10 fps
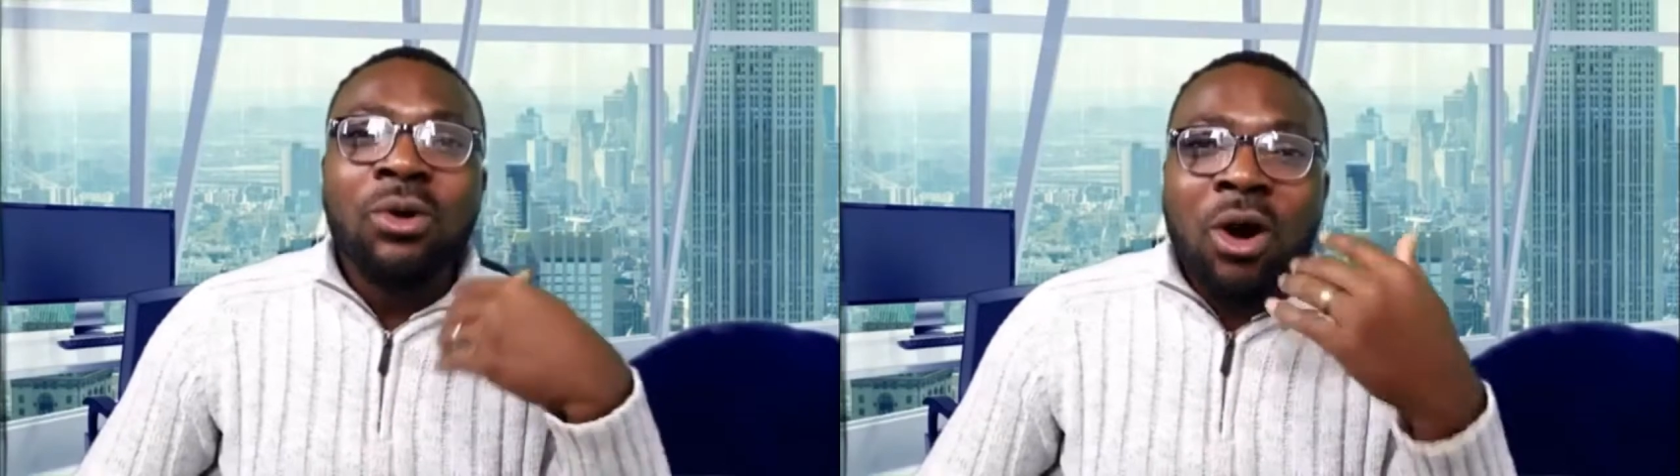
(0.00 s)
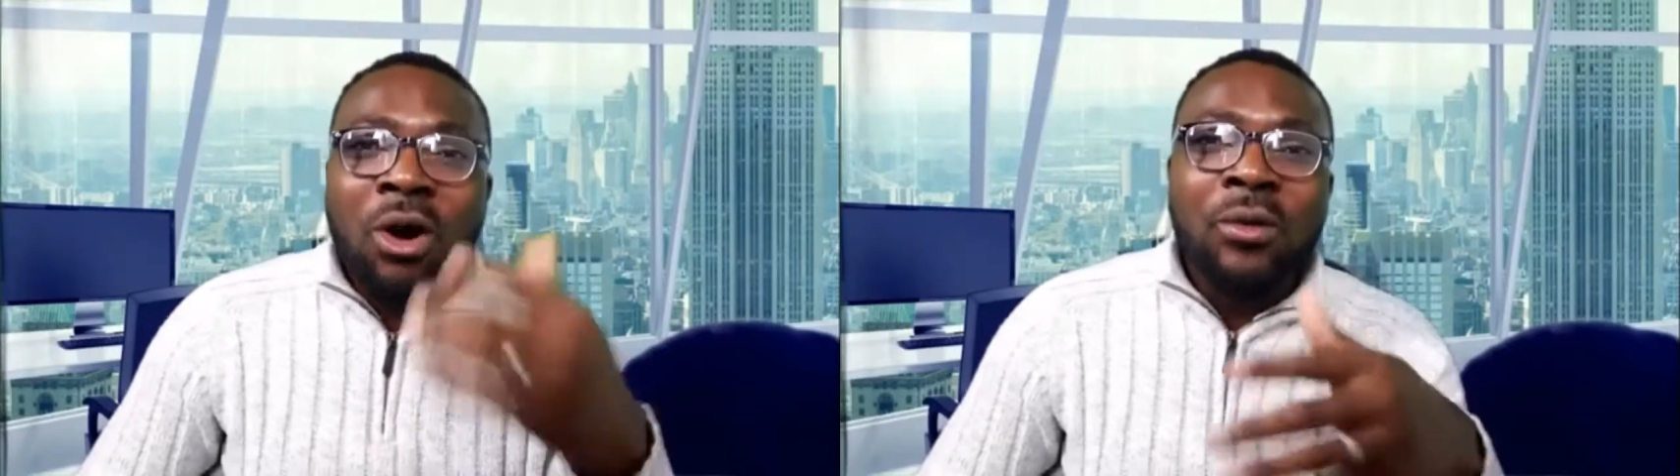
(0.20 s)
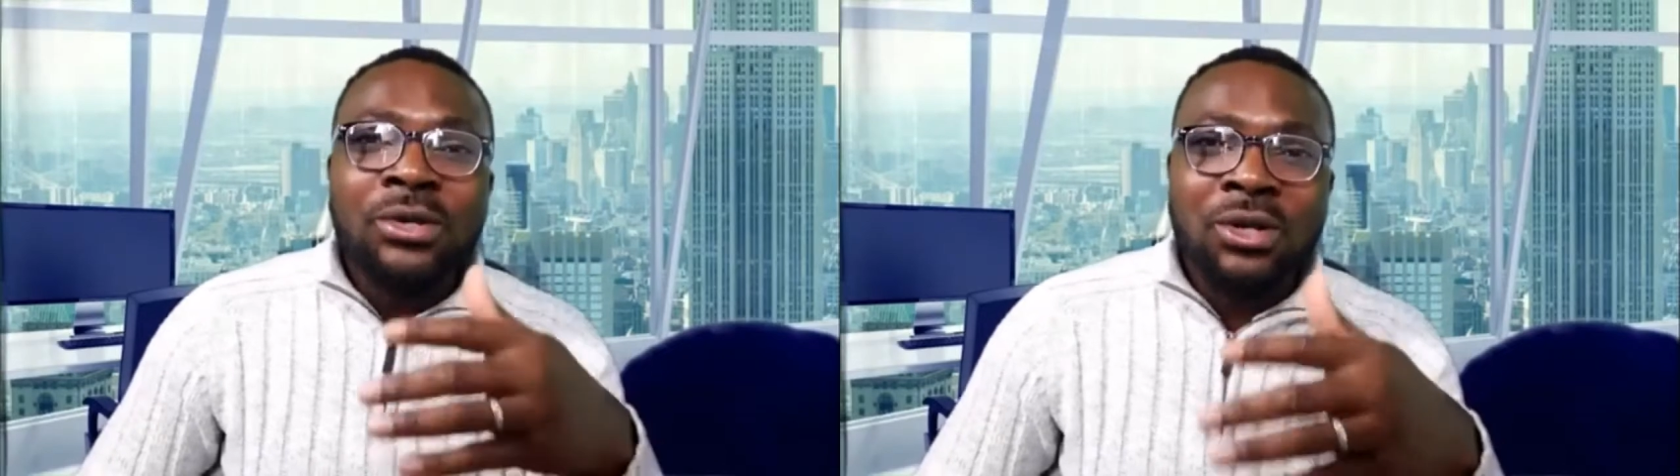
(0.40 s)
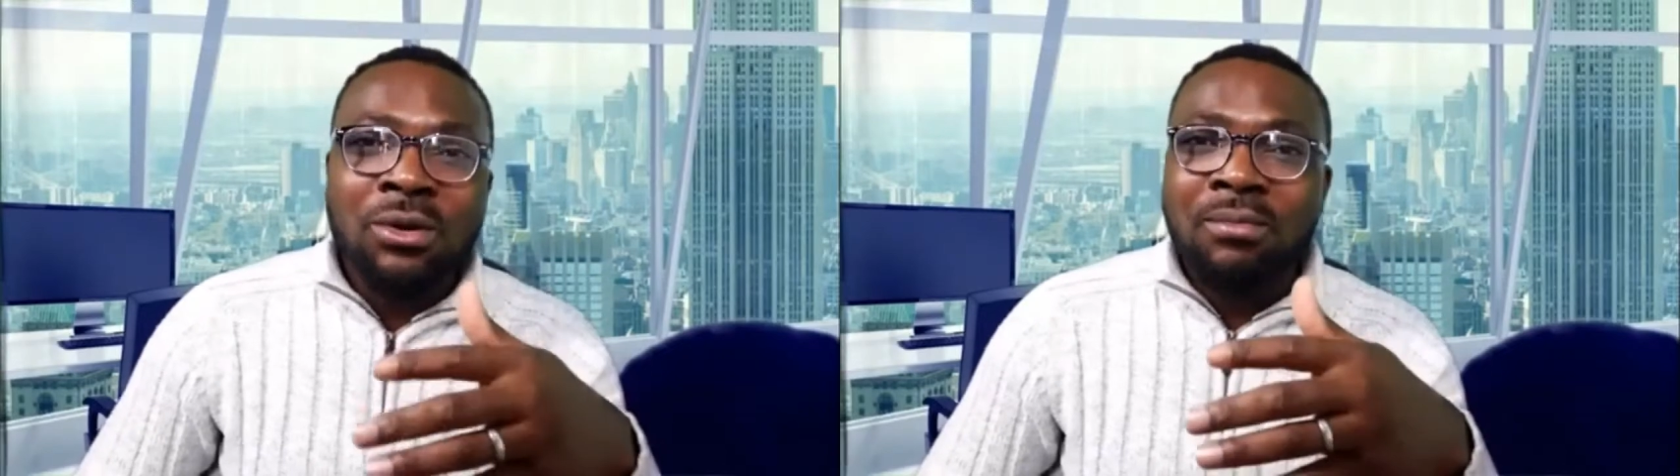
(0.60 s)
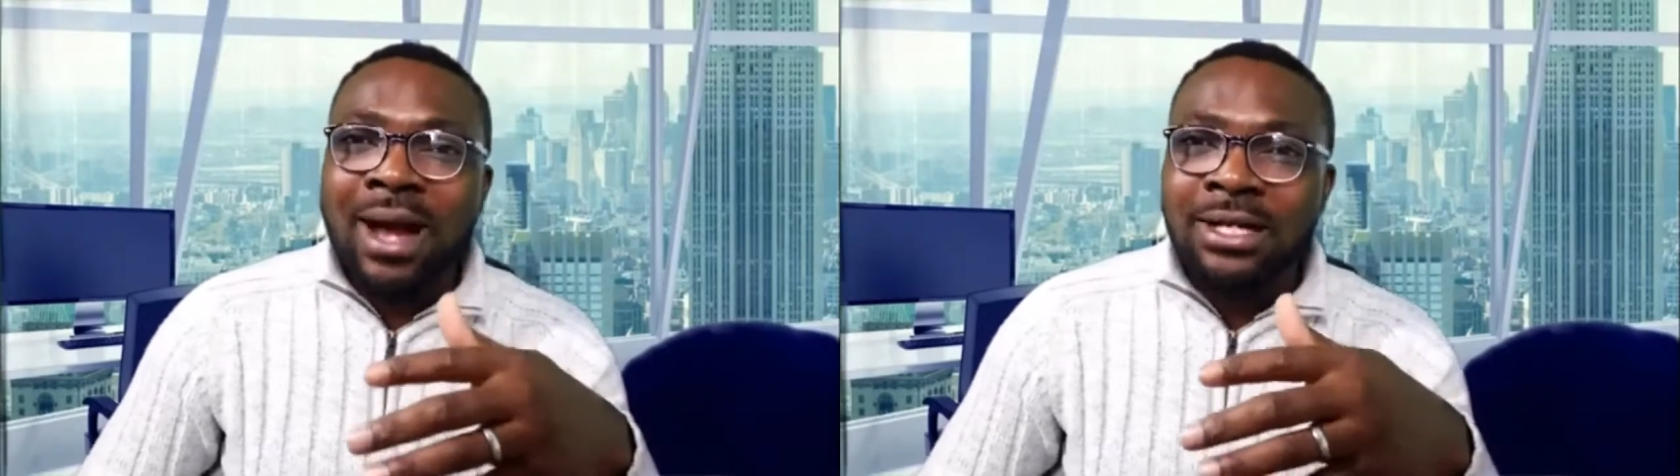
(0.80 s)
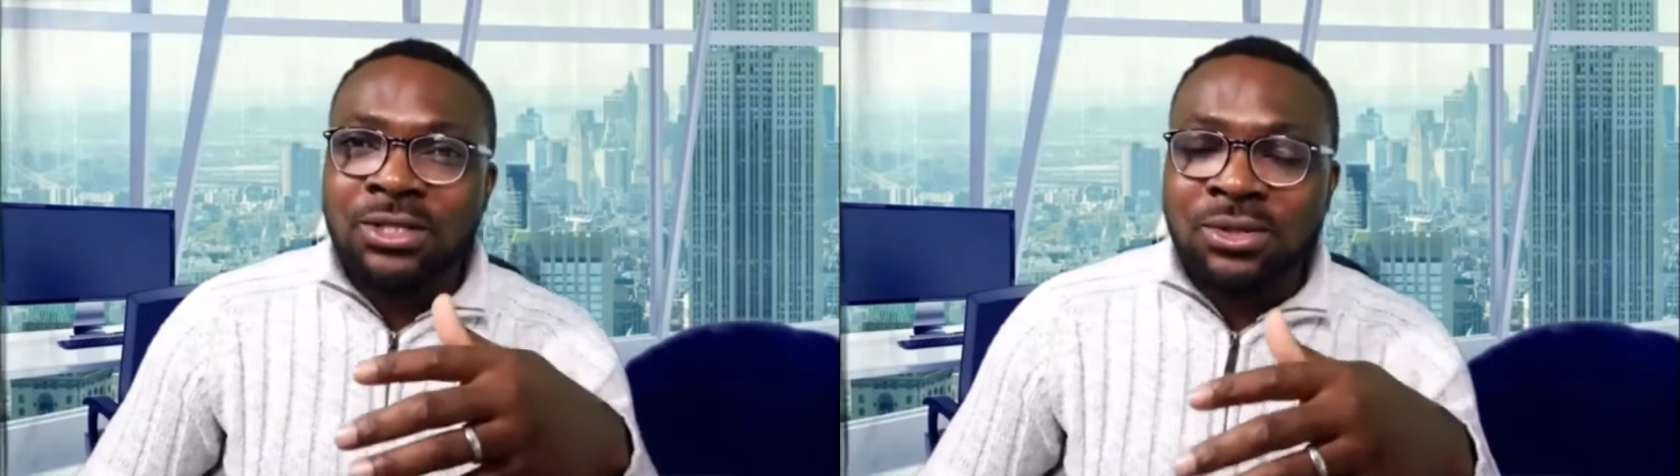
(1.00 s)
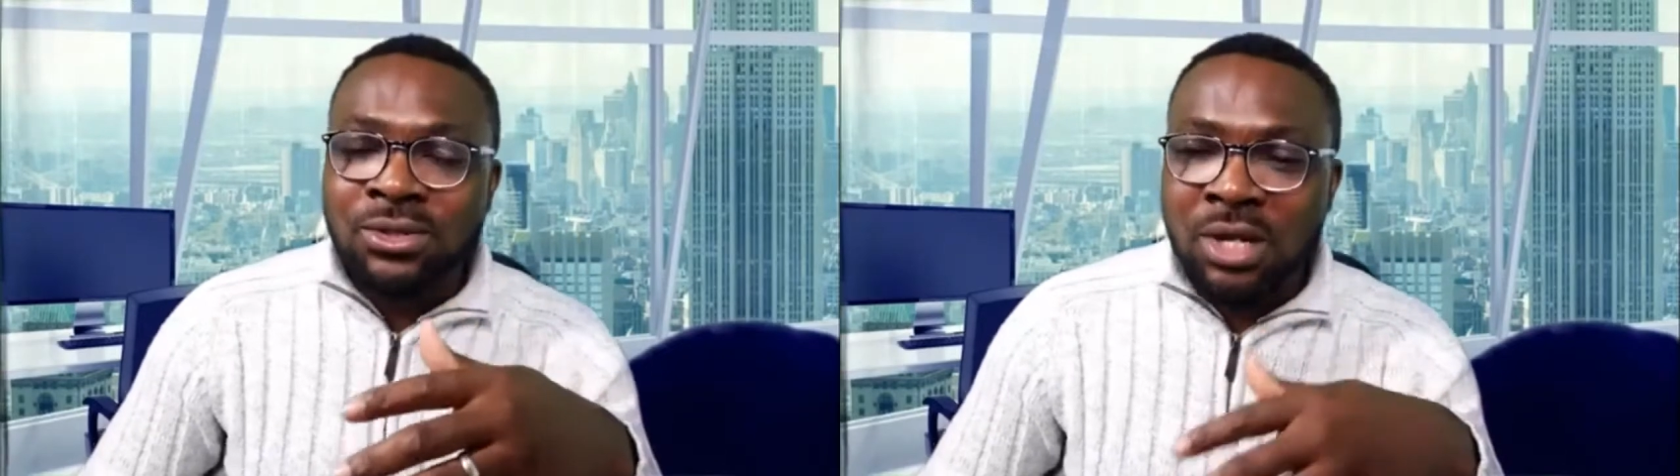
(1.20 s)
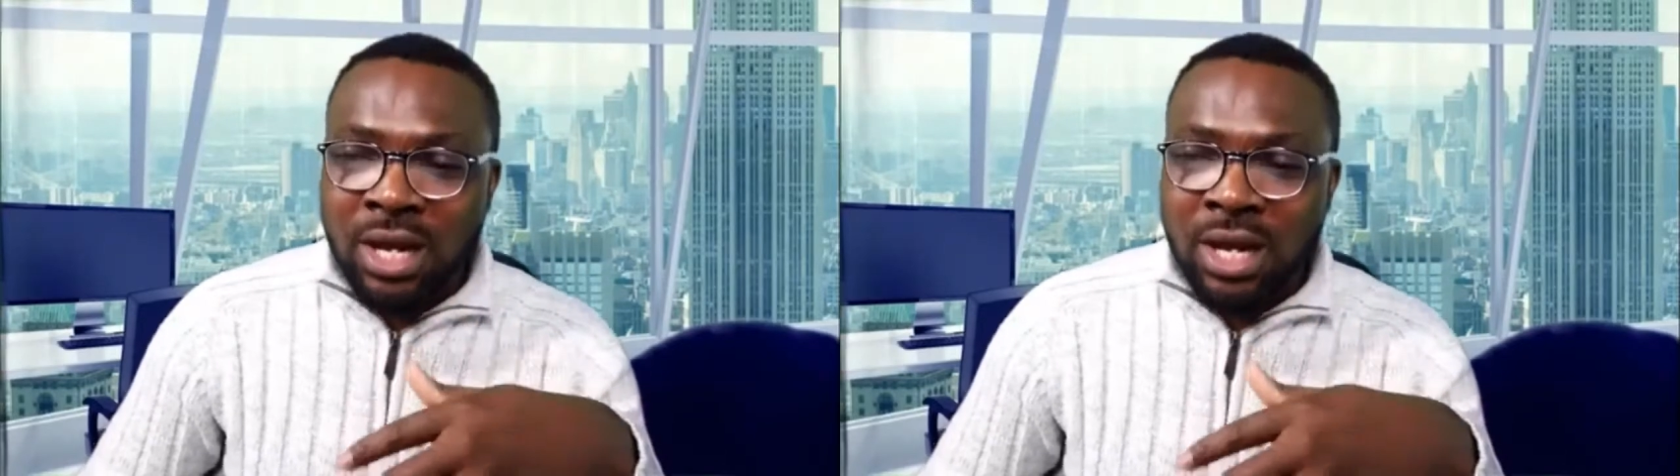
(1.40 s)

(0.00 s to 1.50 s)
always come back to